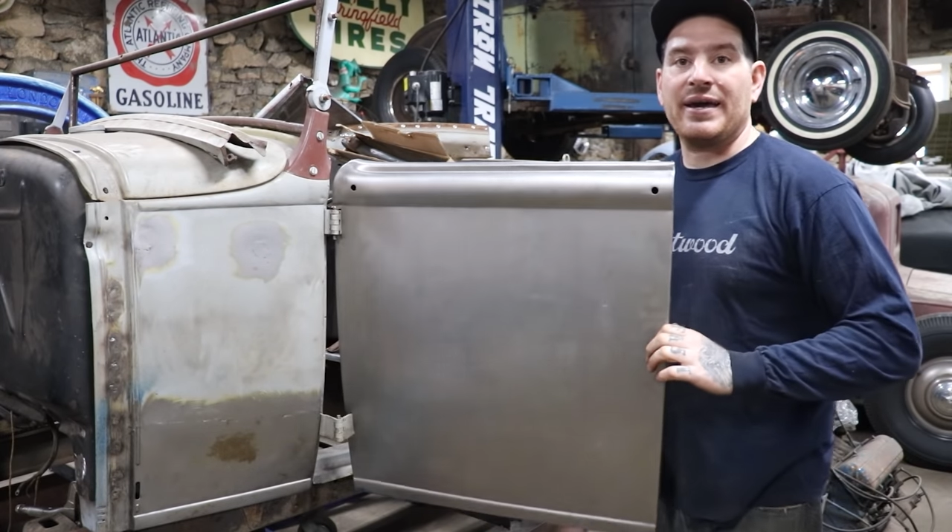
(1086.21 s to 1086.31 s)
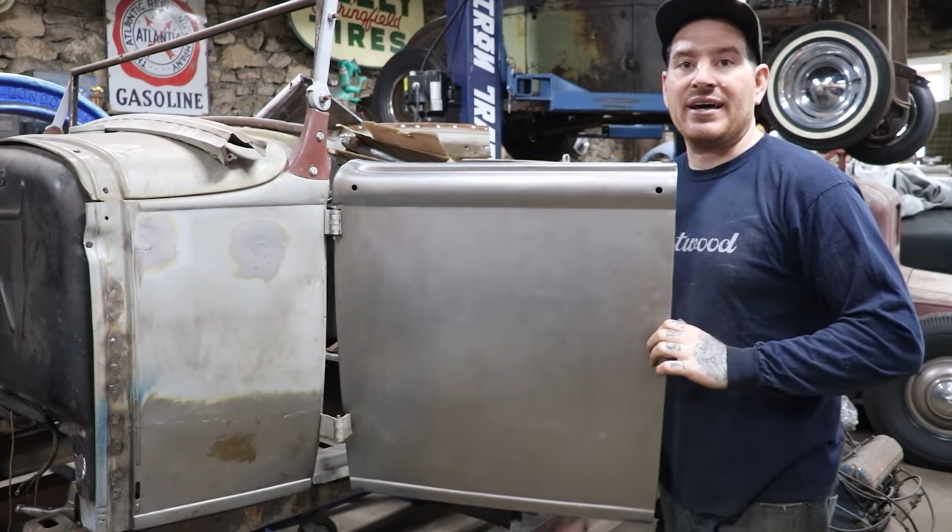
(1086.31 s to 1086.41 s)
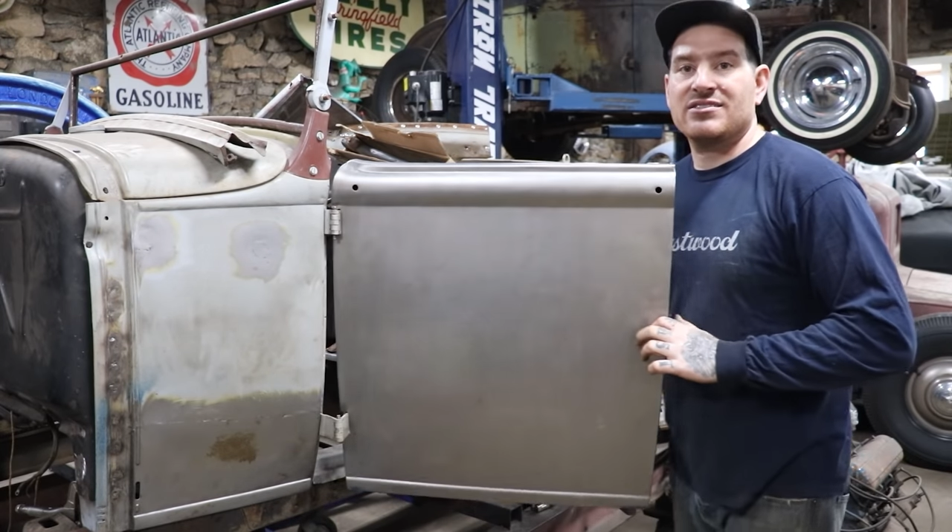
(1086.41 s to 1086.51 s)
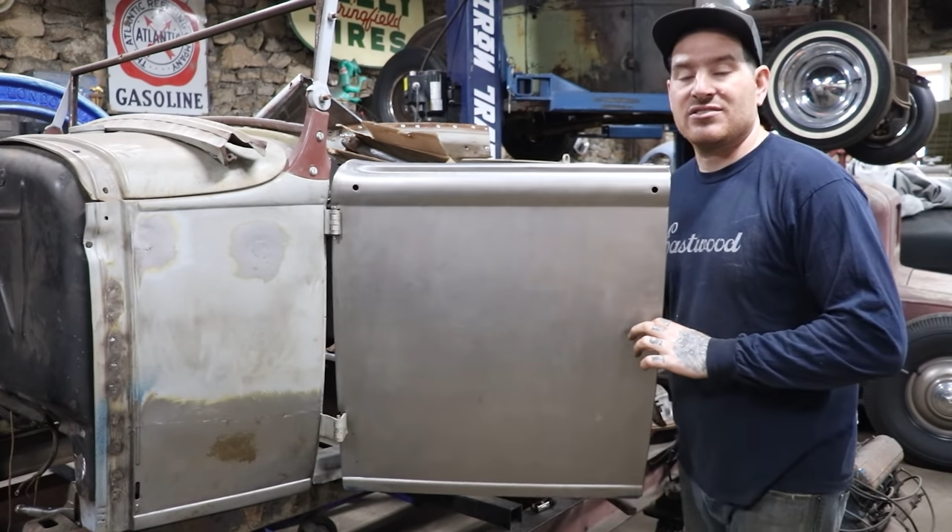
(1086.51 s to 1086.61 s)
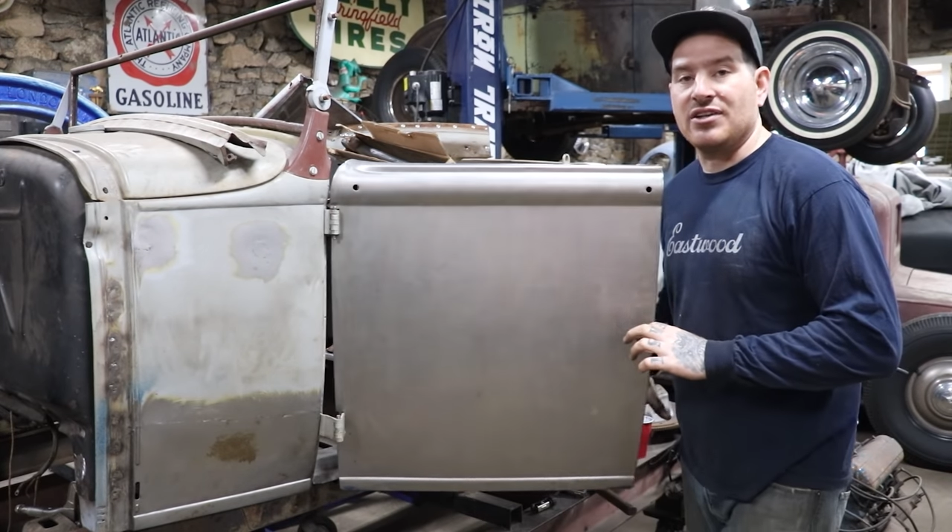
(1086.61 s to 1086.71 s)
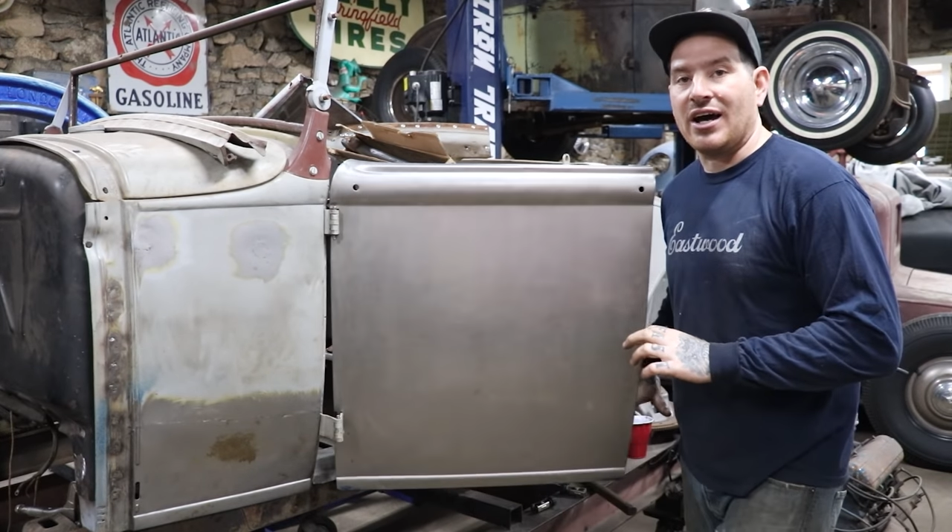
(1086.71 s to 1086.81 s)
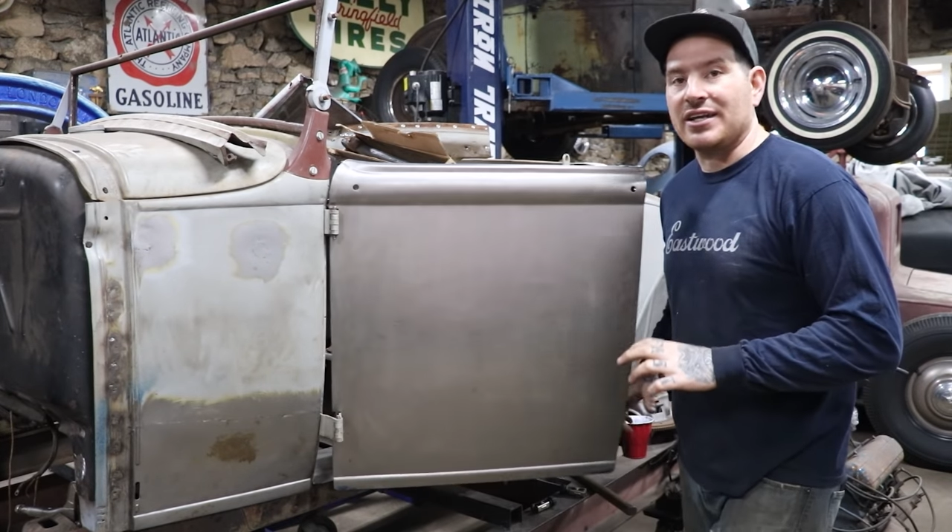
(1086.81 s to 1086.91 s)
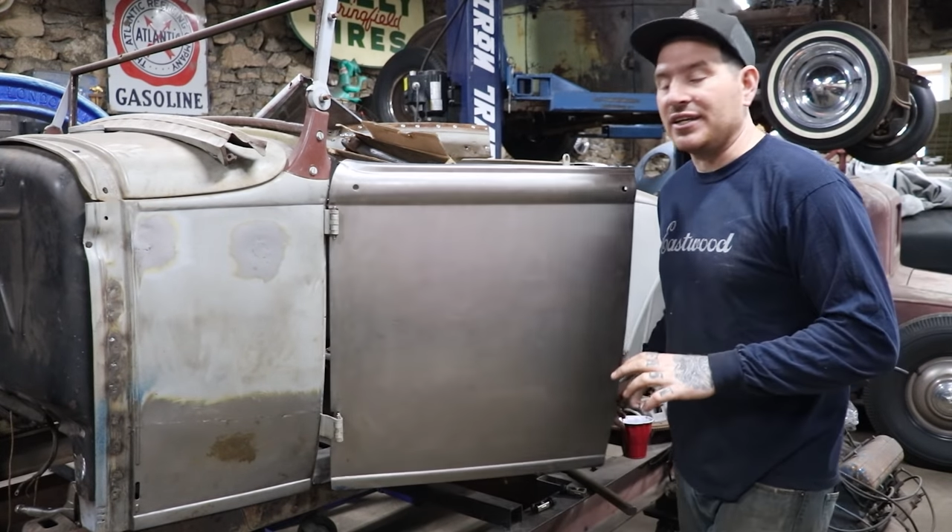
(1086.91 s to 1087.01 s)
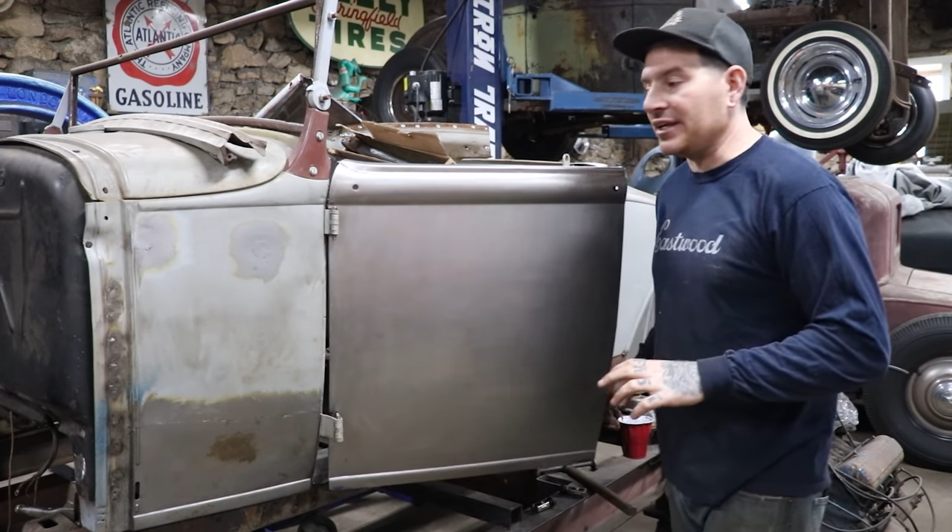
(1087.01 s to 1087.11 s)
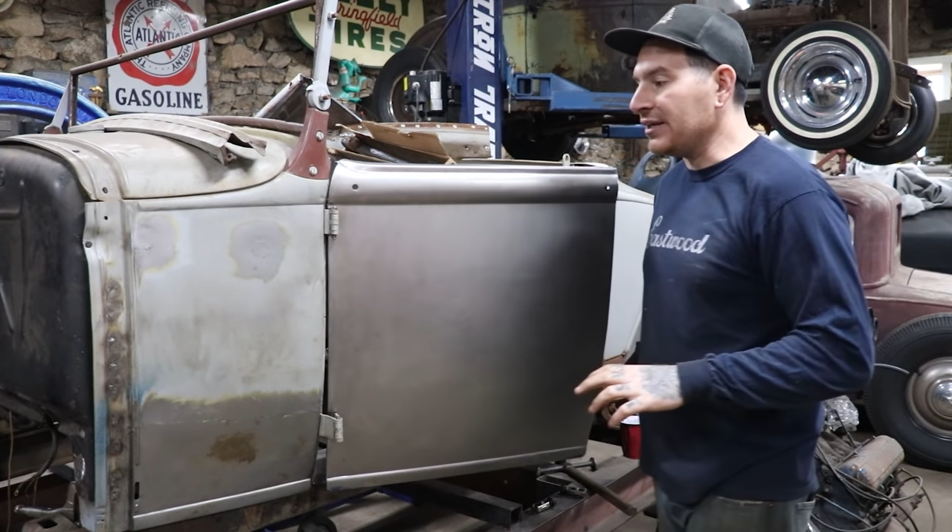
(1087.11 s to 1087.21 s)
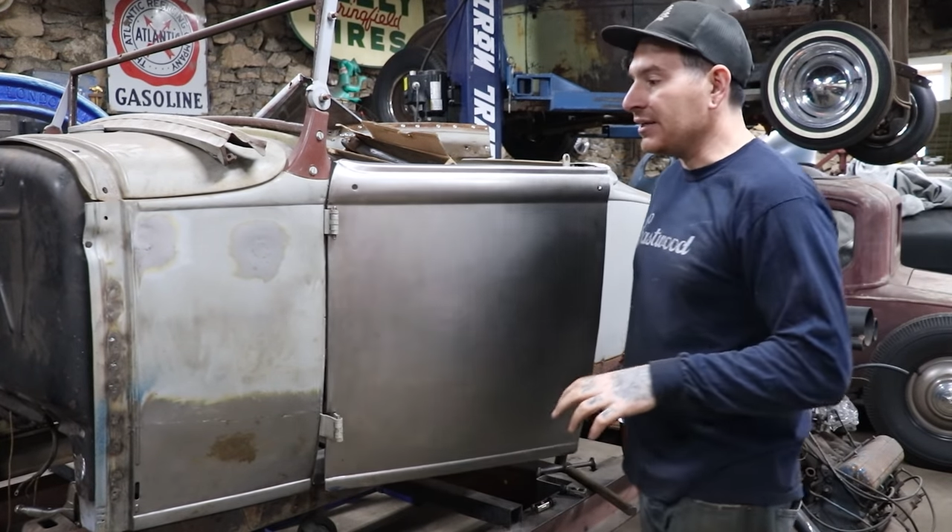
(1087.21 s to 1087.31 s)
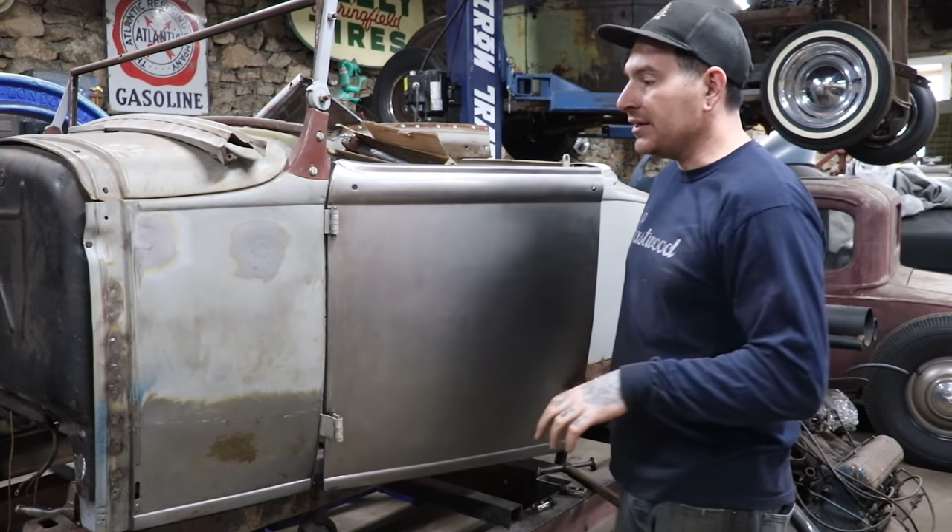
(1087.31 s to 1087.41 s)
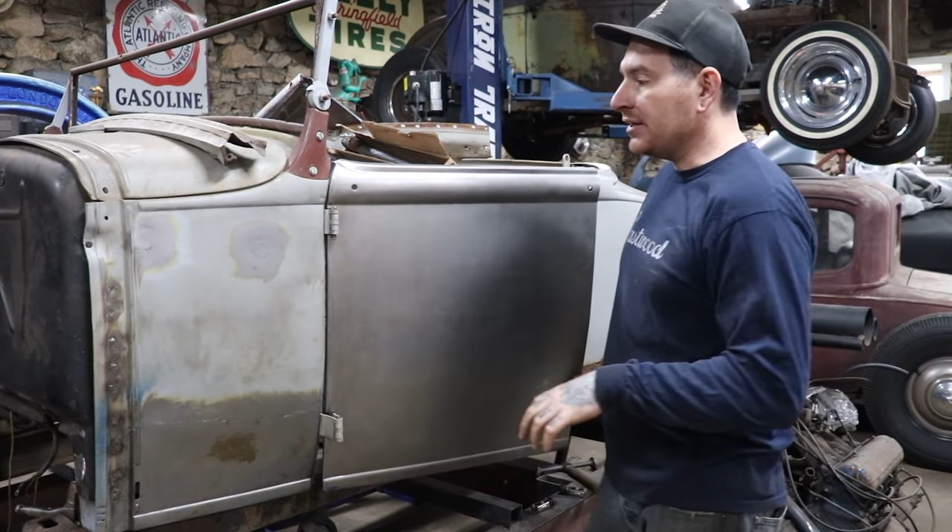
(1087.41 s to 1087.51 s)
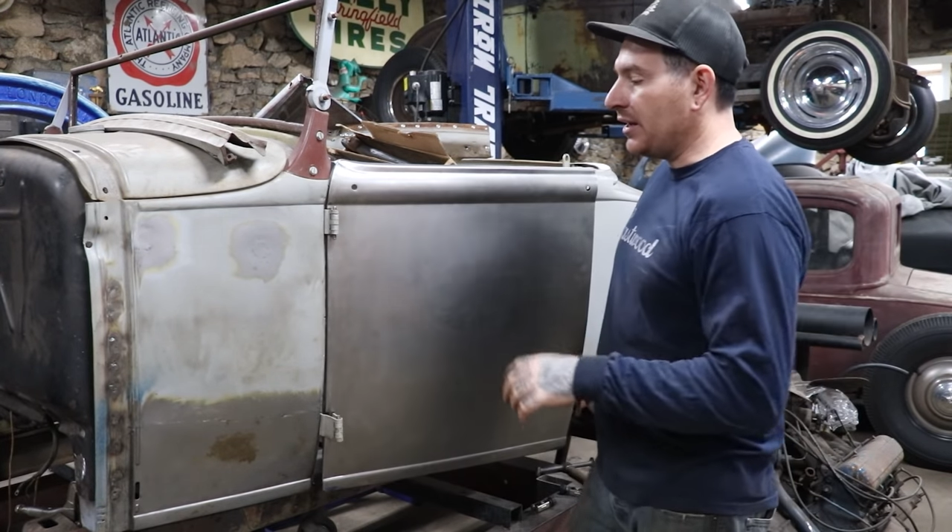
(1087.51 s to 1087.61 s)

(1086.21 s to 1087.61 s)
past 90.